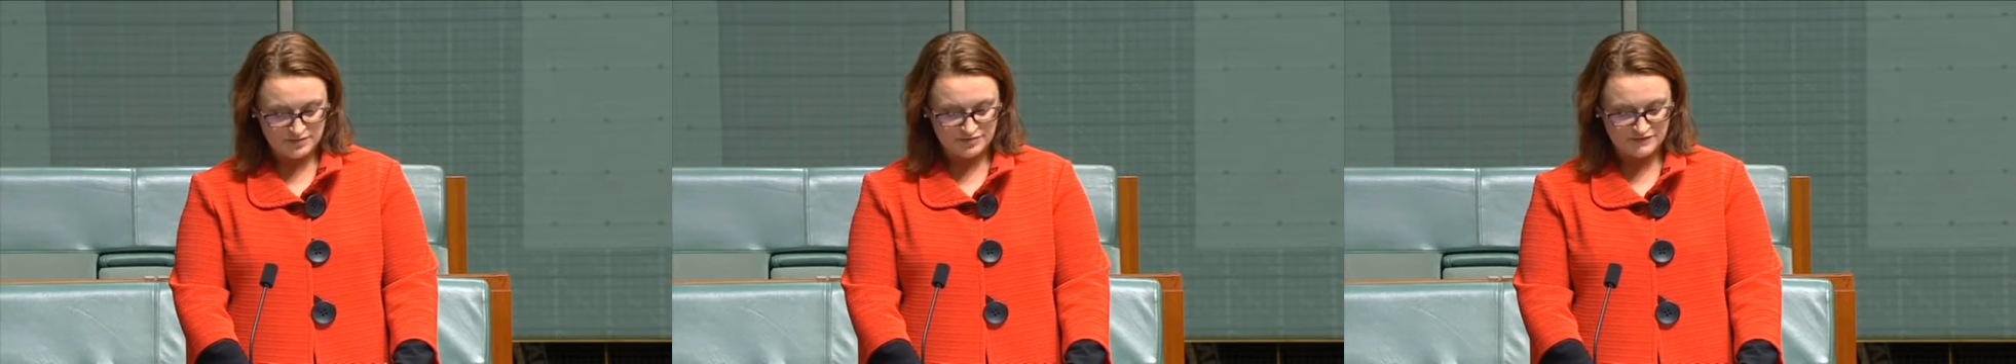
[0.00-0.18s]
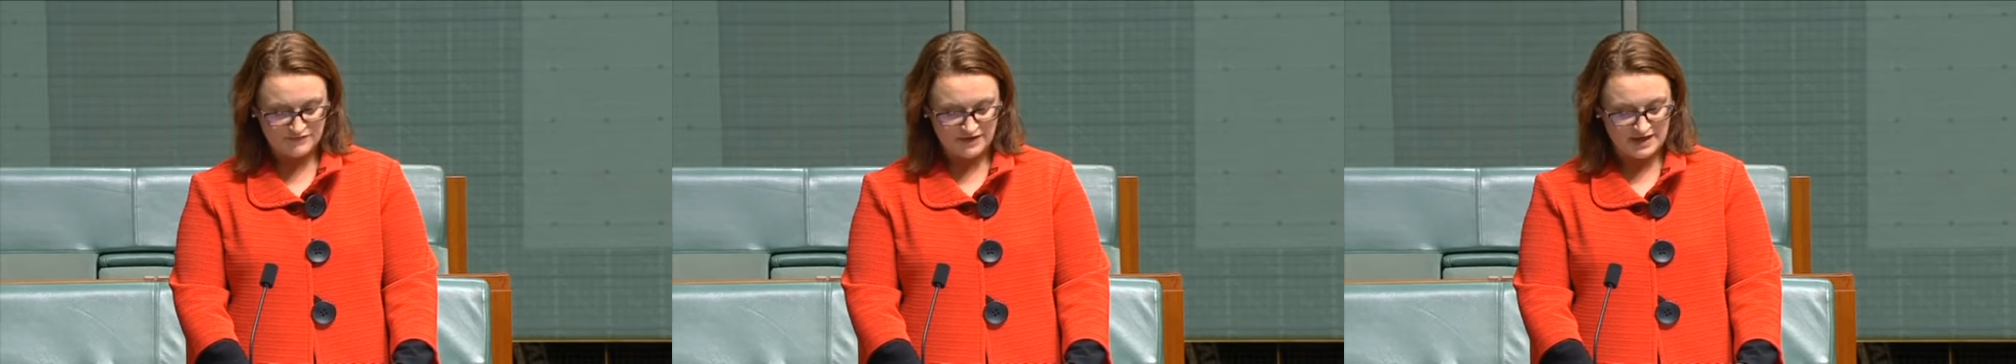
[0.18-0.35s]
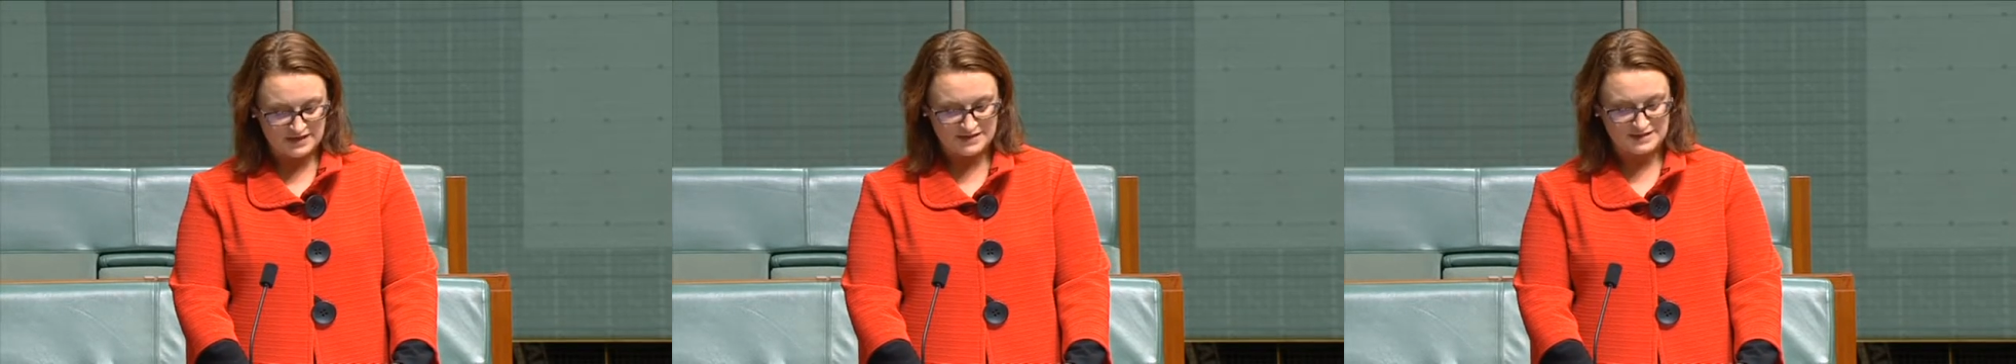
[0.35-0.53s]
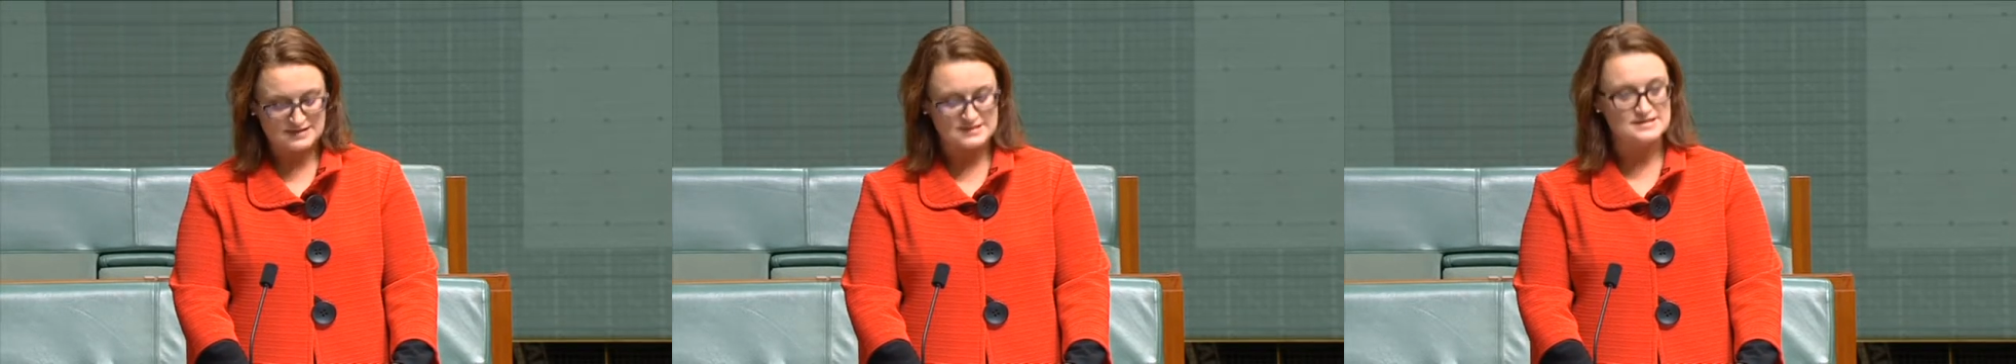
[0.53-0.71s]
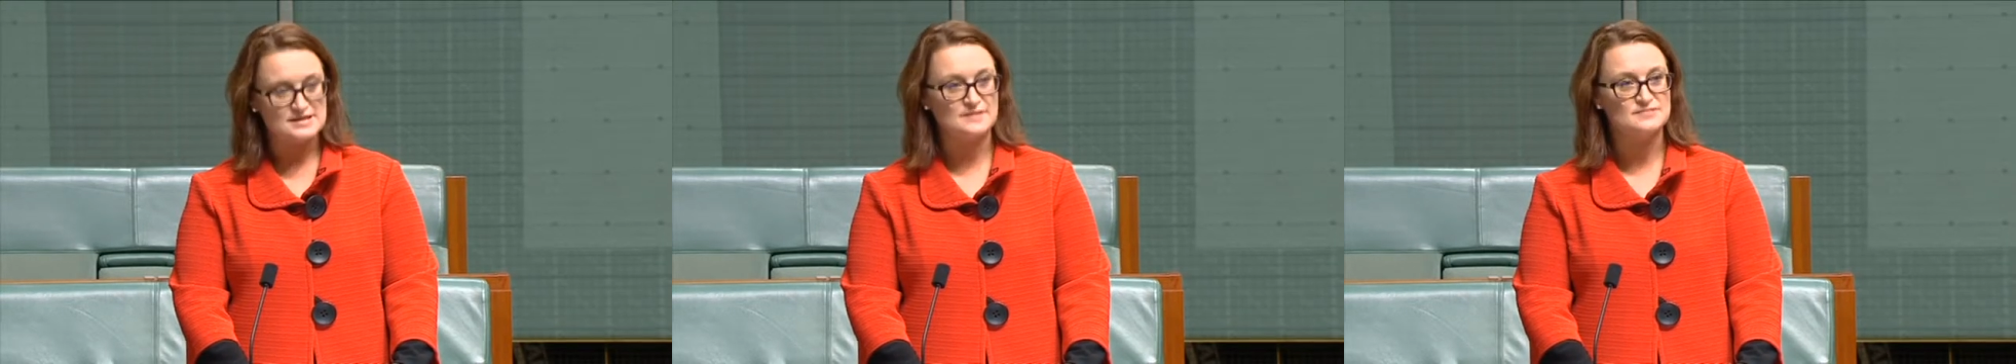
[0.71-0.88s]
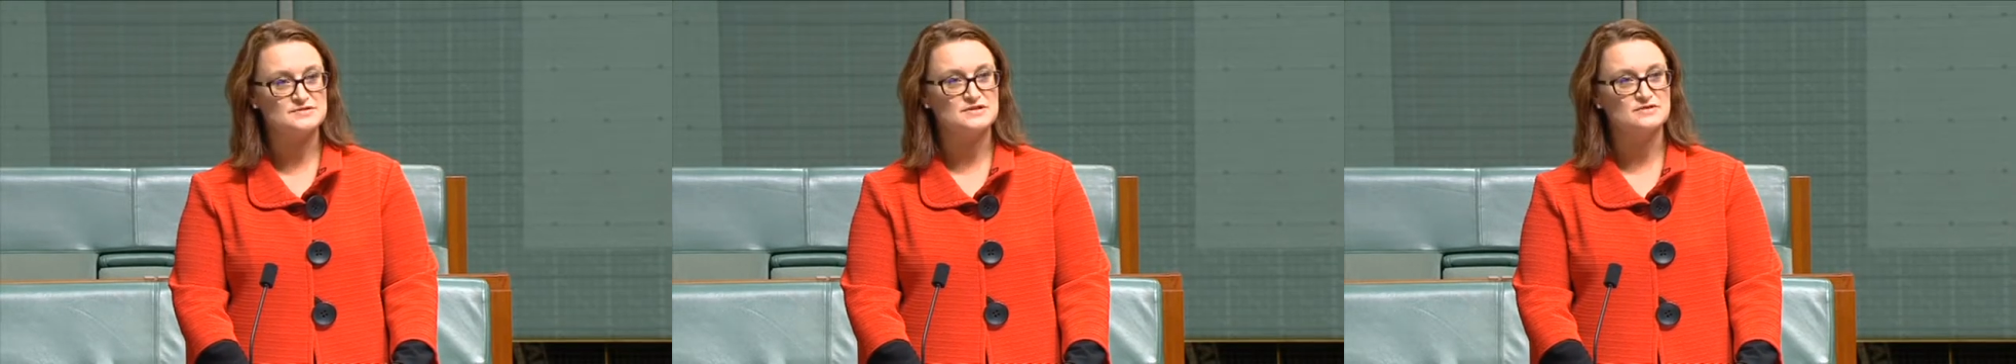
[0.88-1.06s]
provided
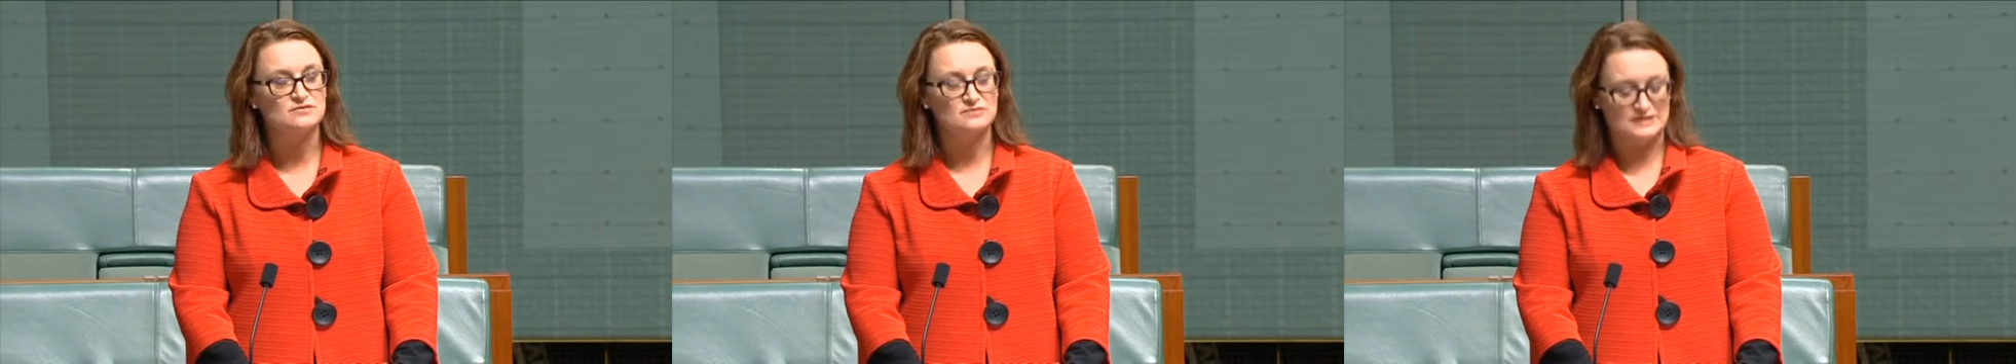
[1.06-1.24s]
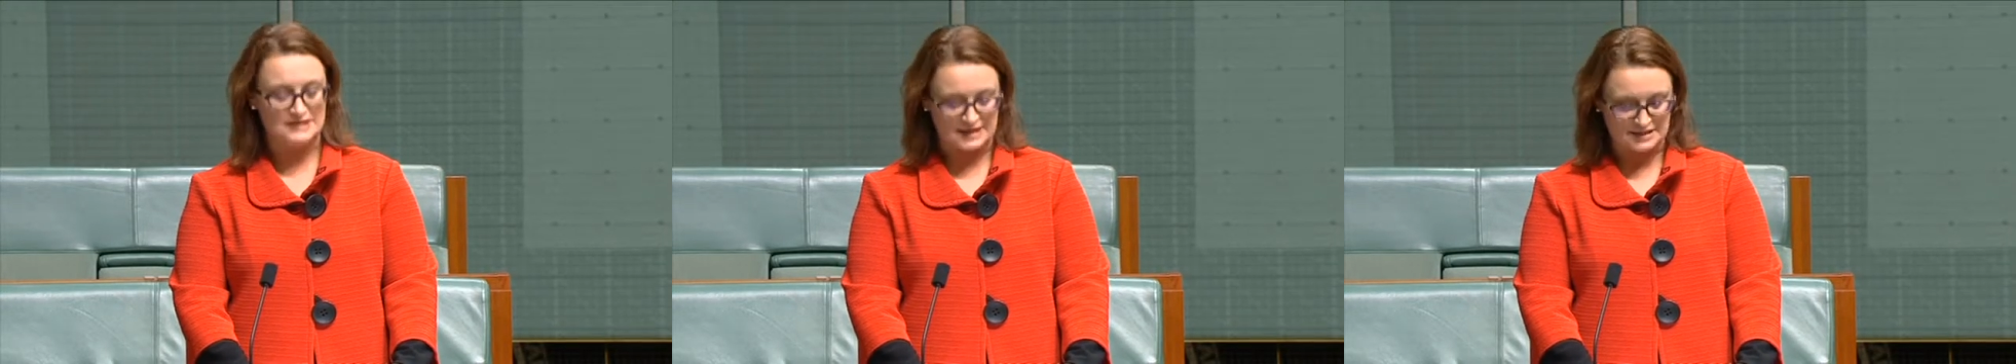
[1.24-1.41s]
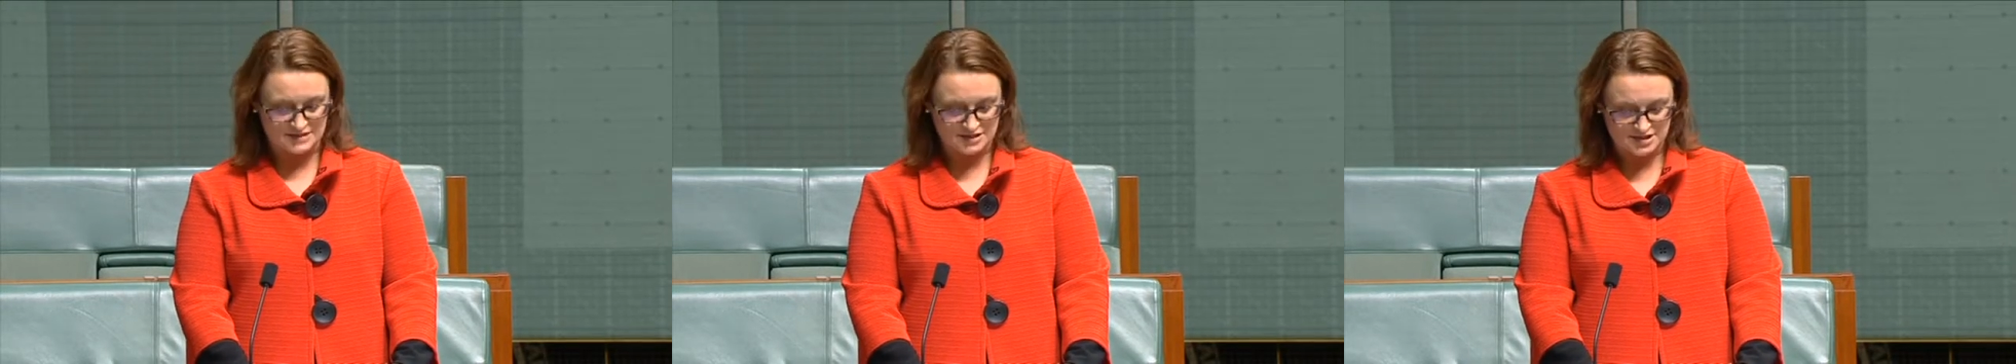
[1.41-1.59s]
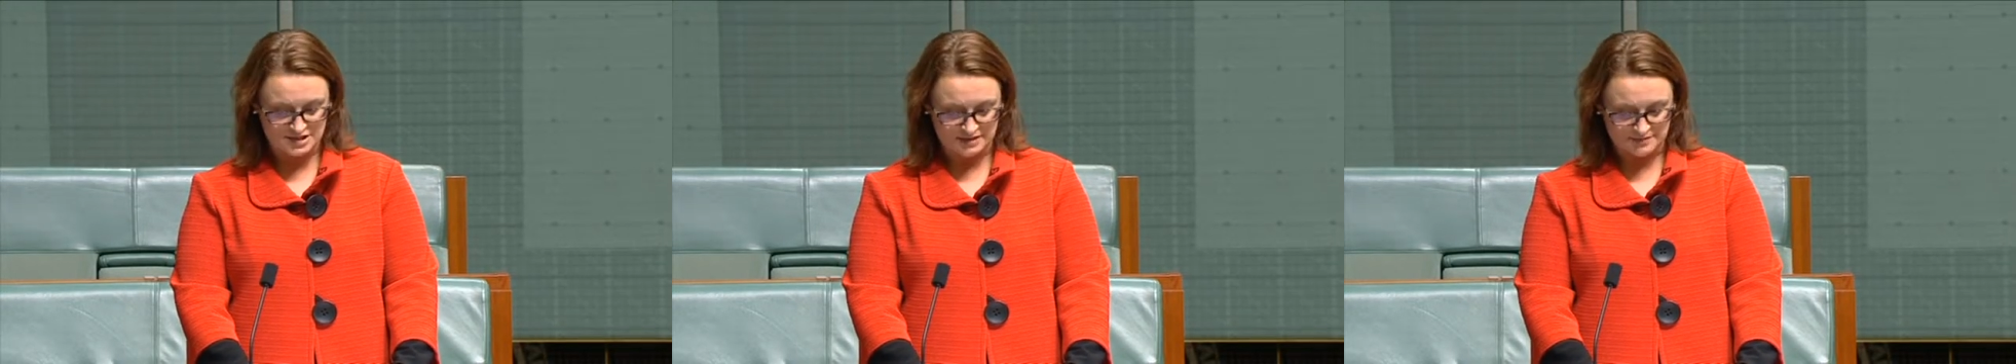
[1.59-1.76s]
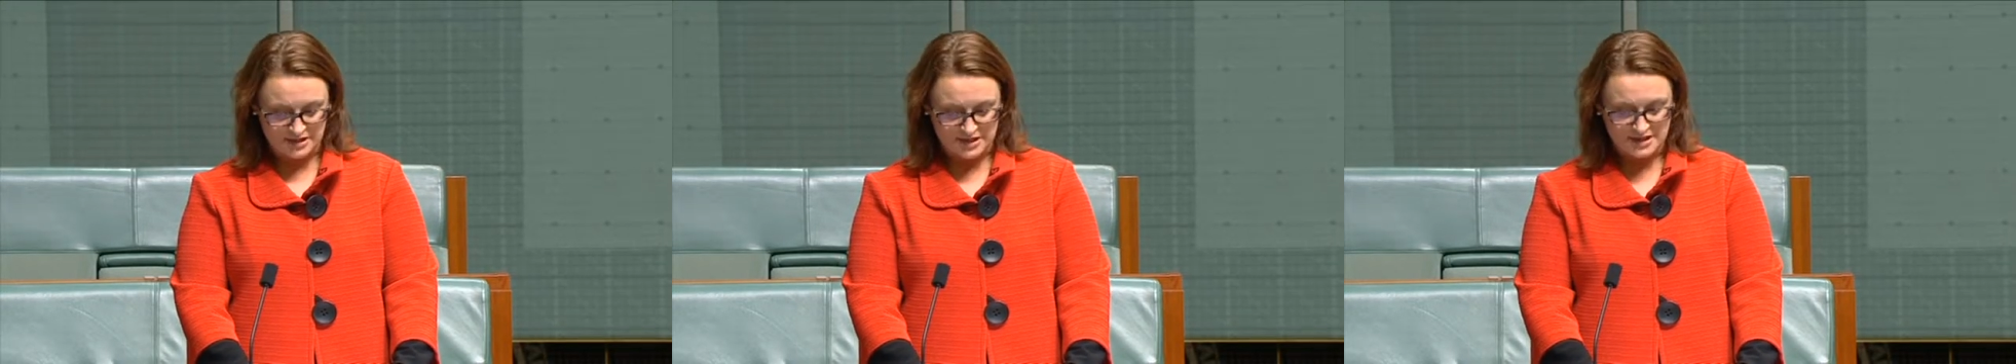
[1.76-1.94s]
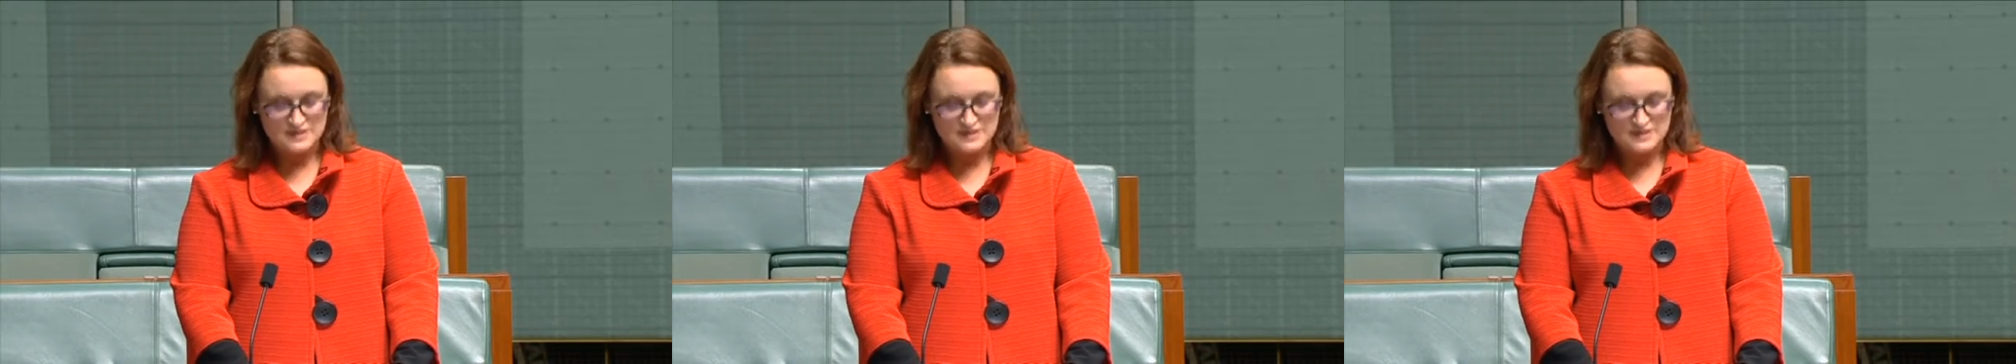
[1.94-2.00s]
exceptional leadership,